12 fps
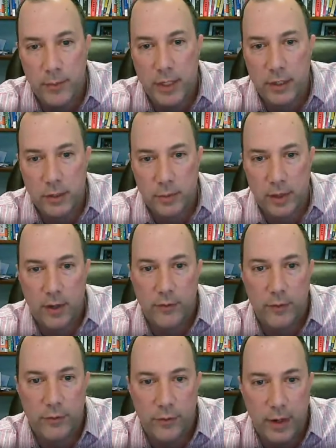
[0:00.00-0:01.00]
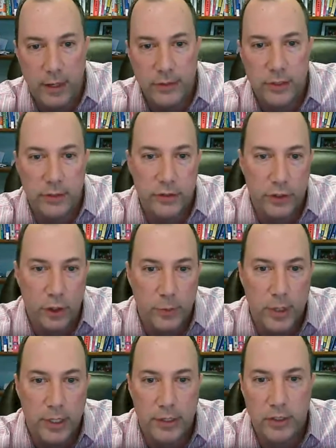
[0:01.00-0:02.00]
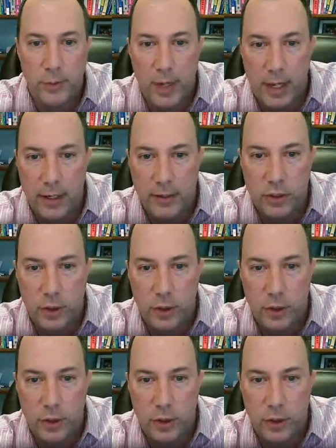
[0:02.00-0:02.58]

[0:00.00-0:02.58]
because we offer French and German and Spanish.